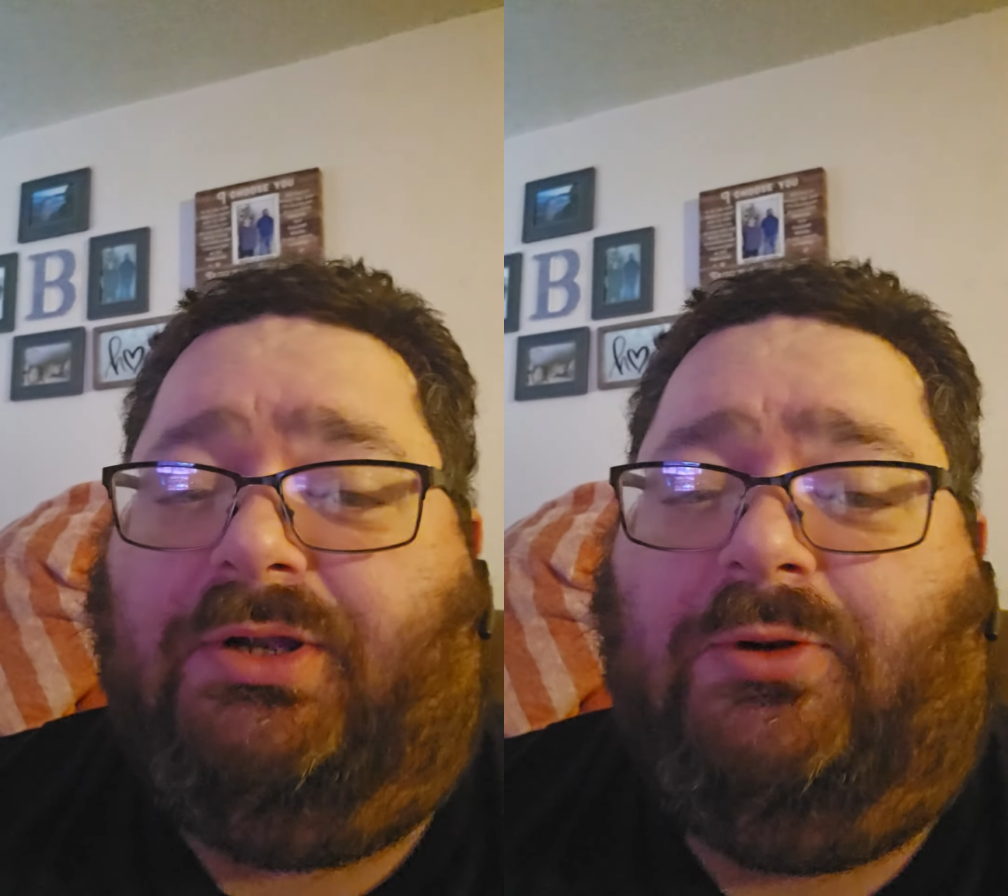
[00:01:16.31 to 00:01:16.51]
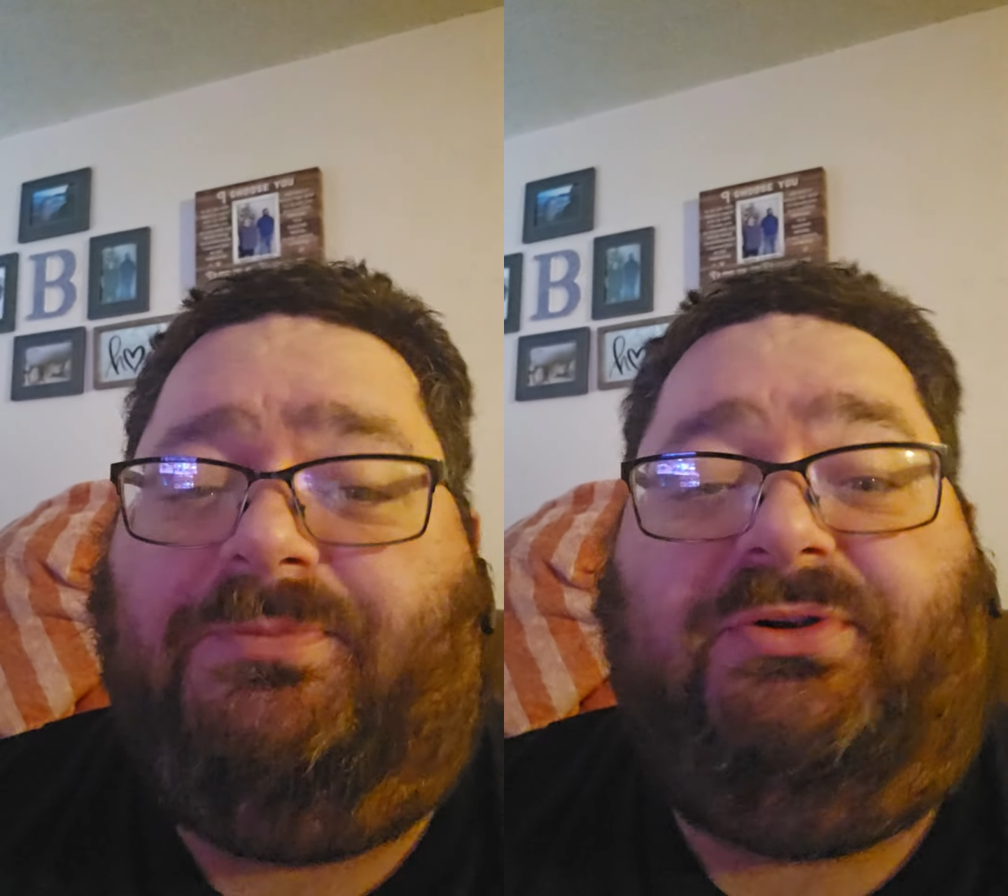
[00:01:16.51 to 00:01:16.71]

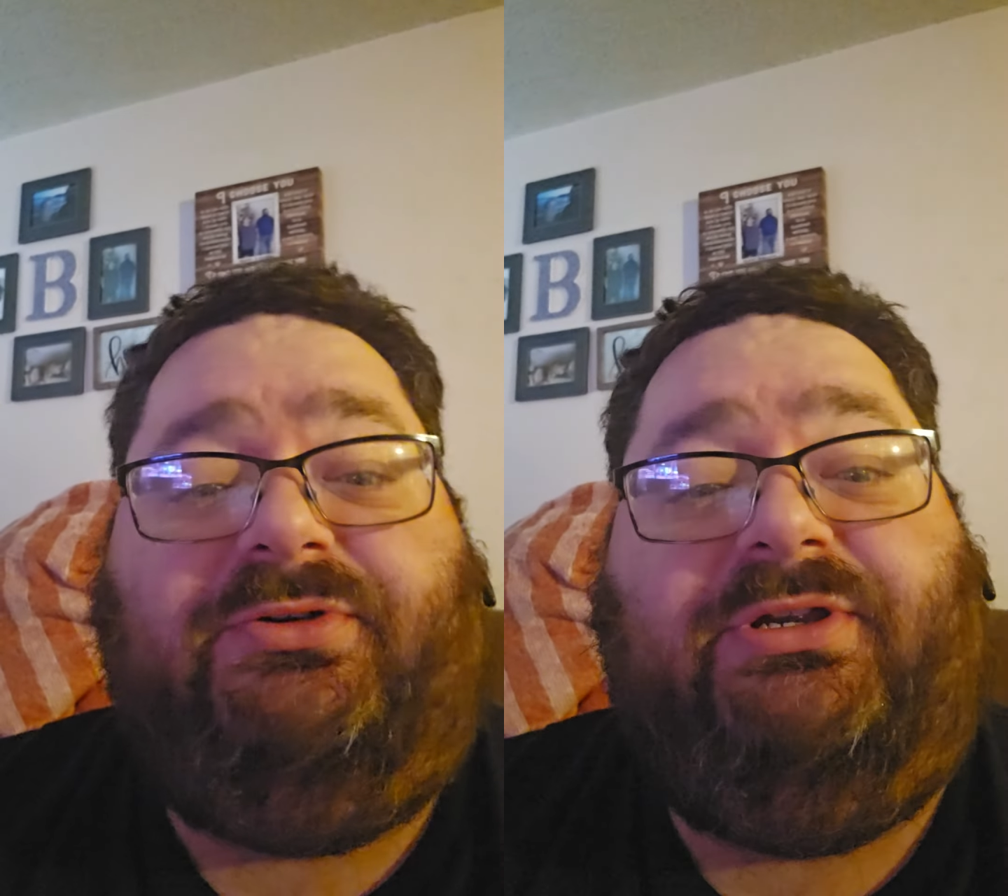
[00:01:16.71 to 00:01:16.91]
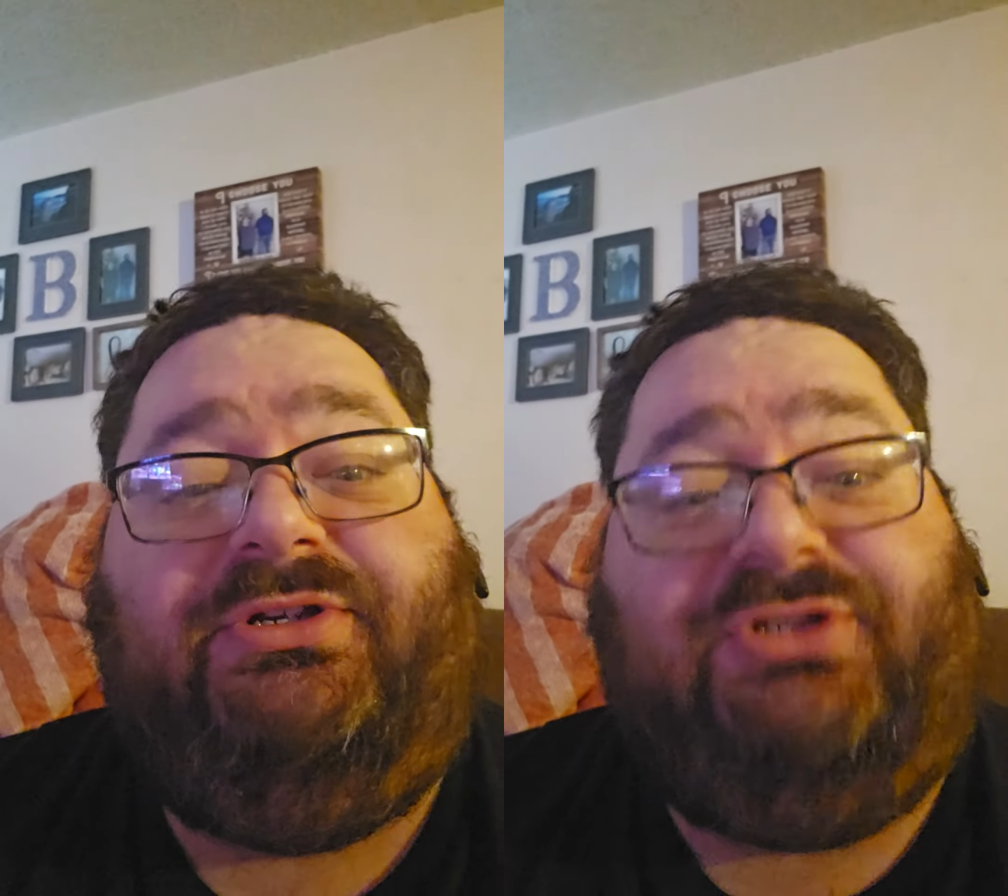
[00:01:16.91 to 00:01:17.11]
Hope your
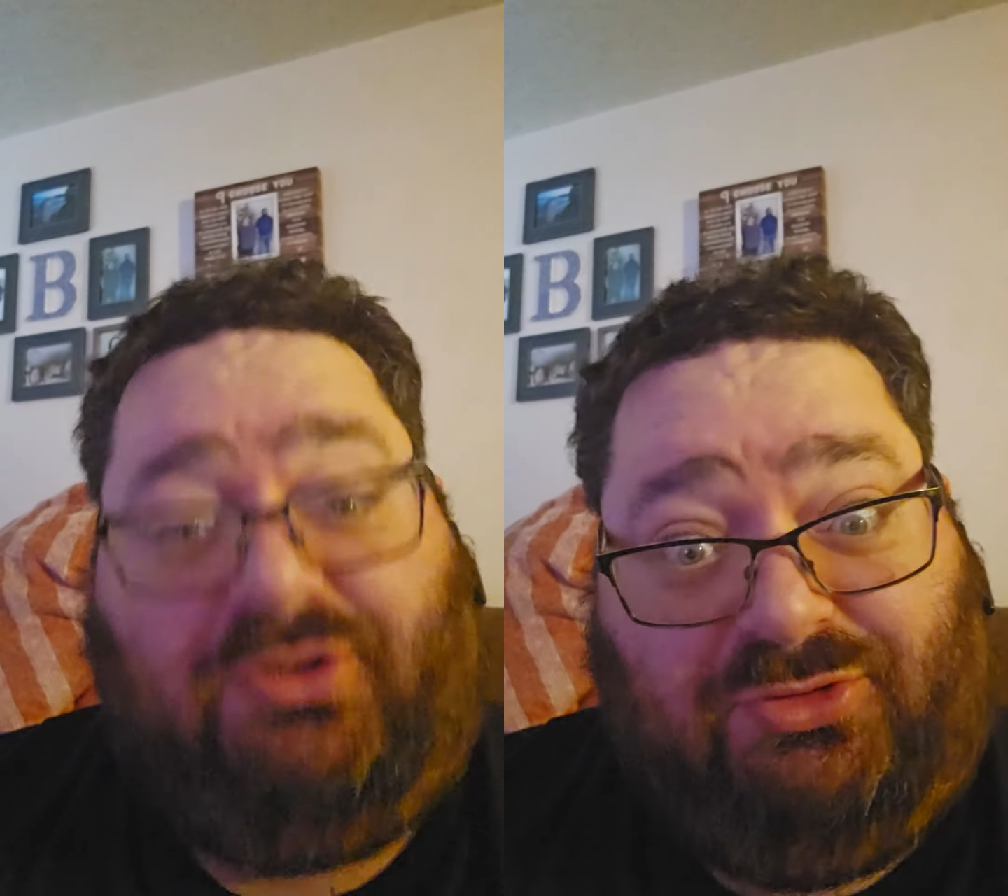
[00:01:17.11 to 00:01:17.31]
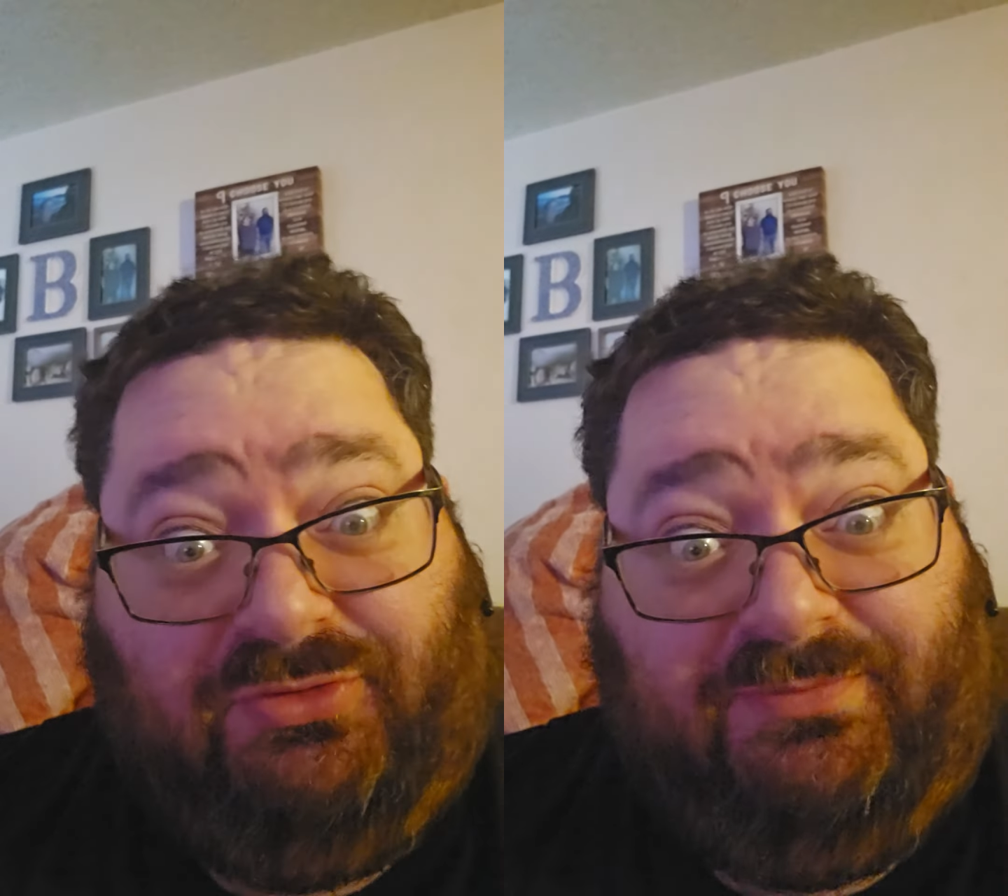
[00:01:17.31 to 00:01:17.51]
year
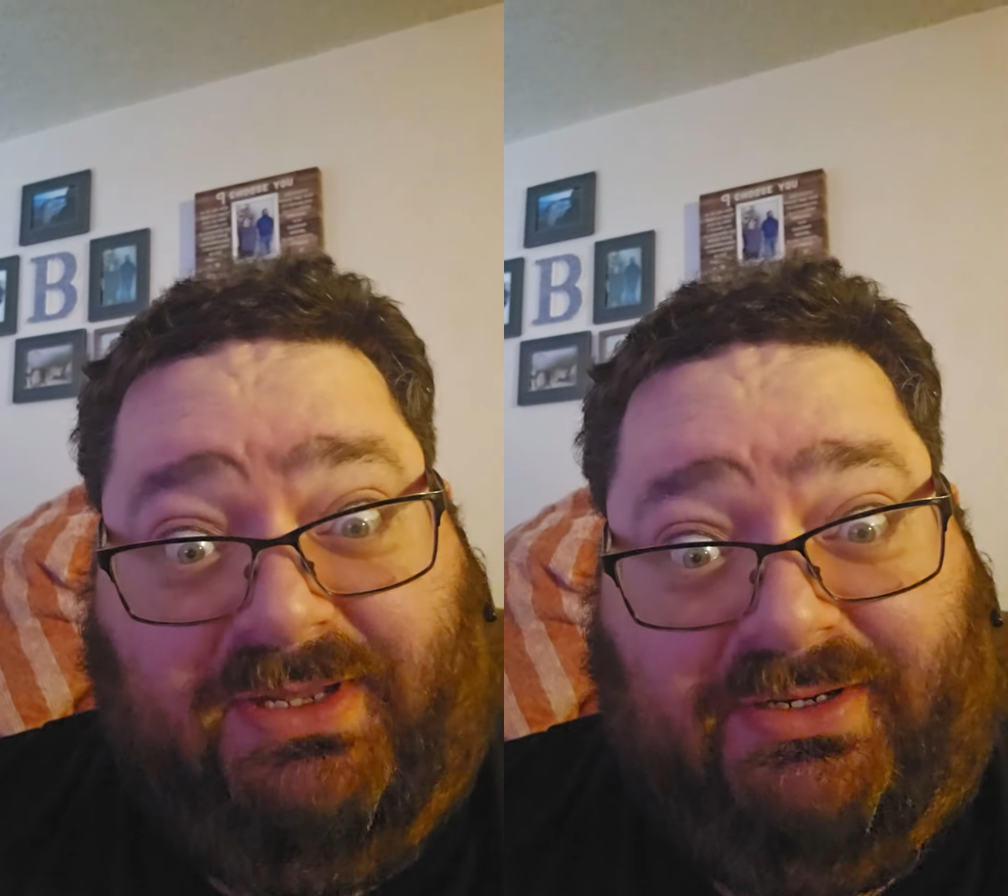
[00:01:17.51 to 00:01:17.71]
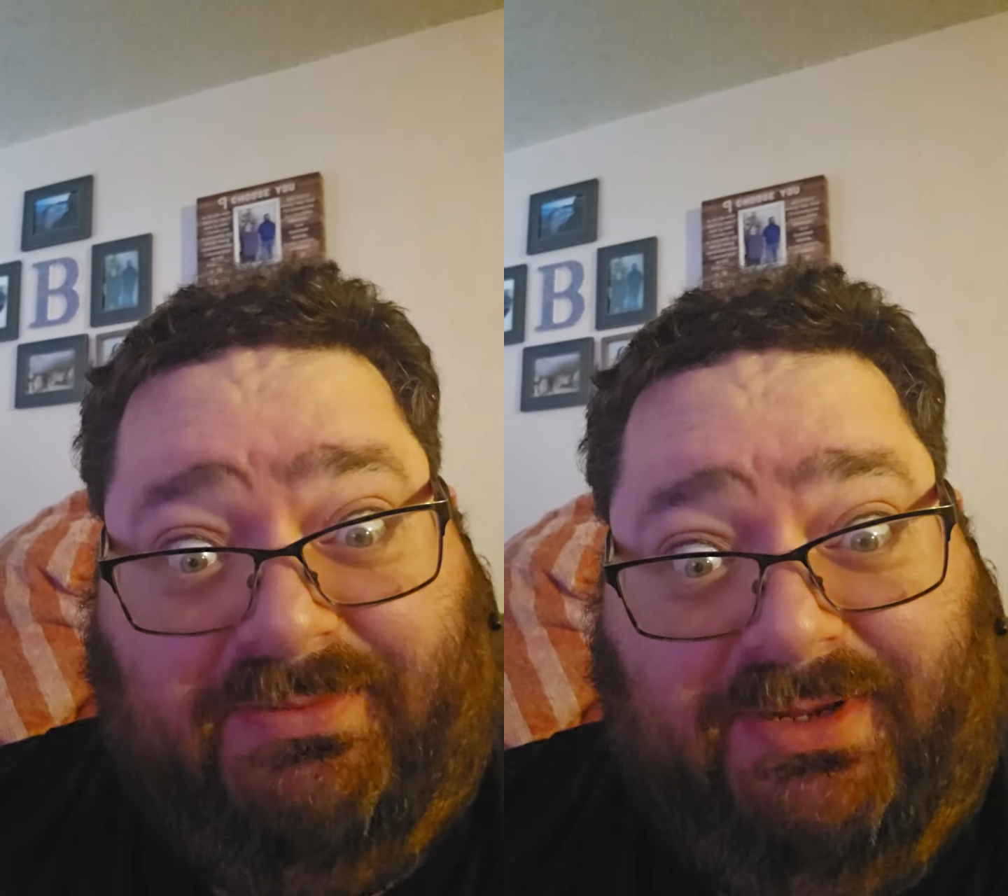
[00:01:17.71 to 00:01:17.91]
starts off
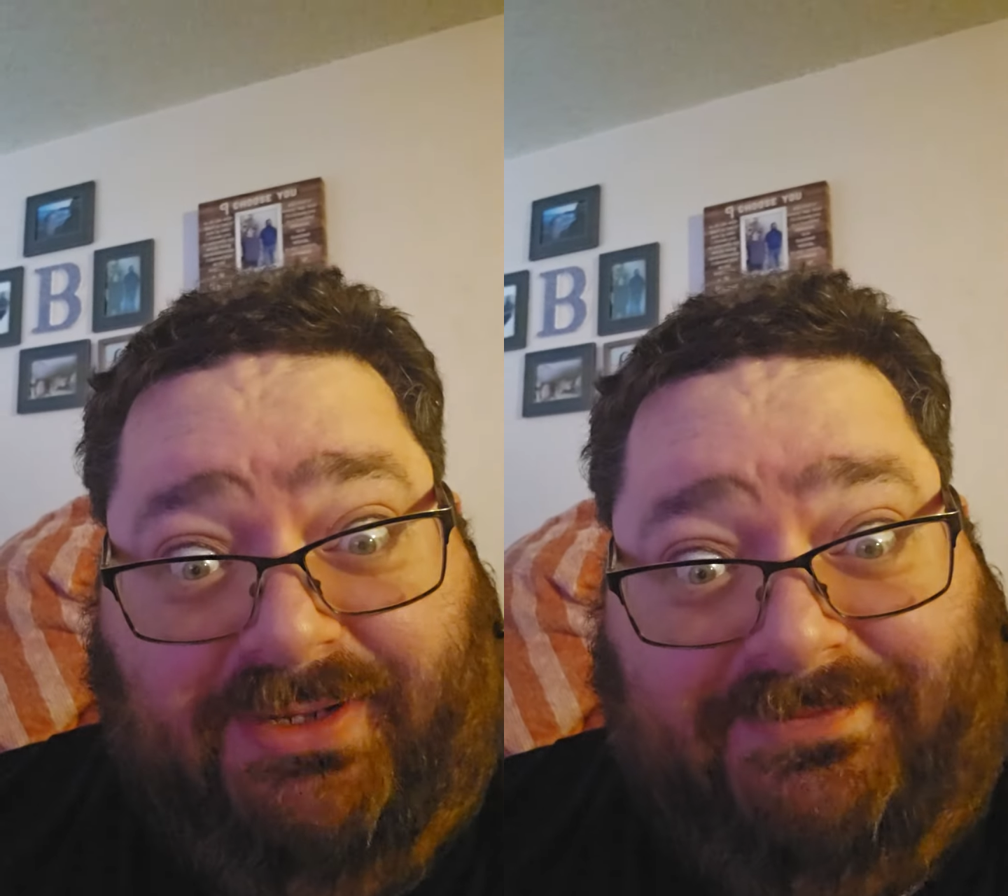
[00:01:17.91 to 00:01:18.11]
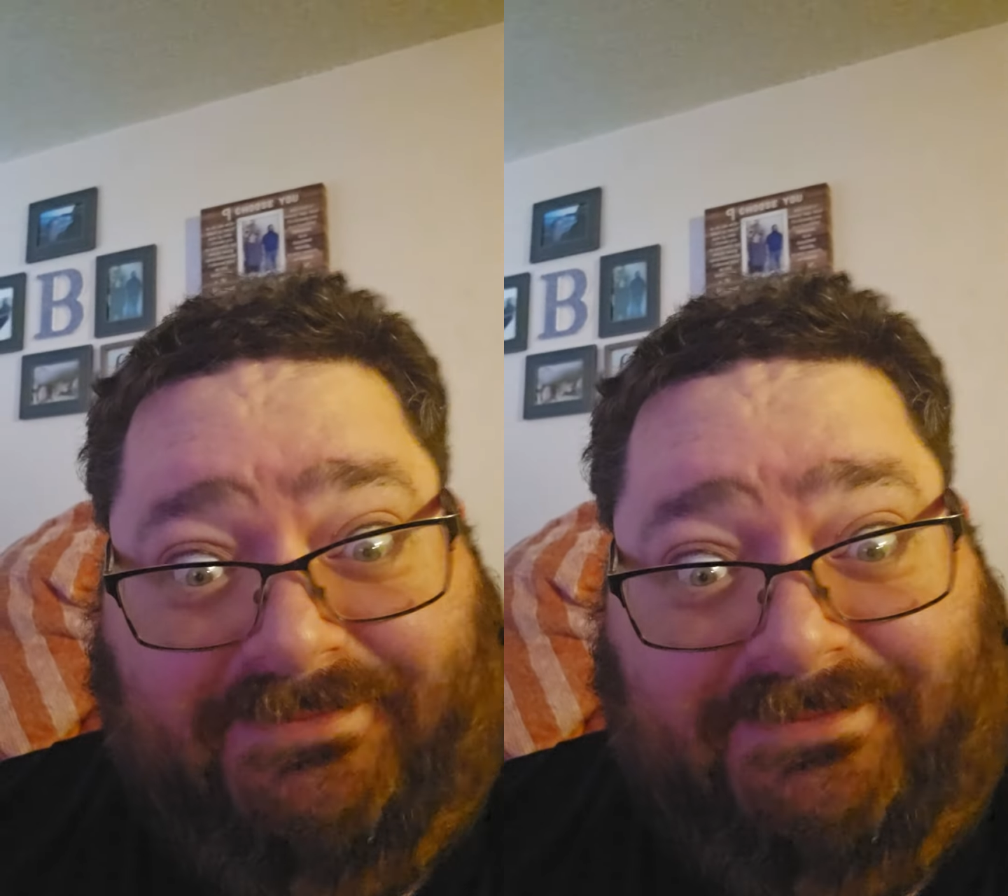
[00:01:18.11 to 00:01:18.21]
better than mine.